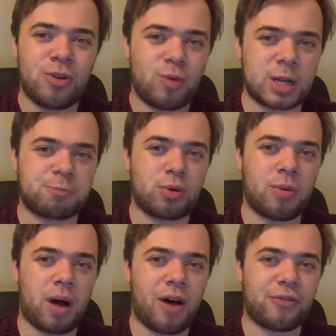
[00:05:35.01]
West
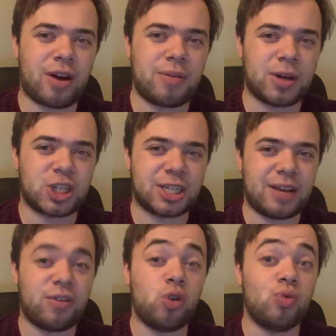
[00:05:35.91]
Brom are very much a
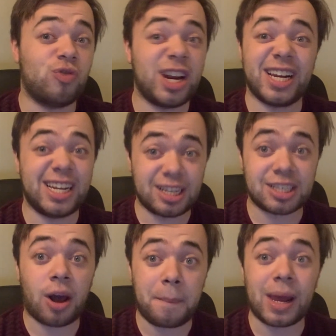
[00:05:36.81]
team who really need to
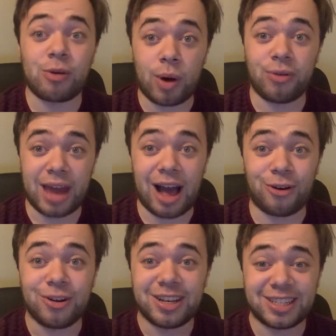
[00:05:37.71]
start playing well now,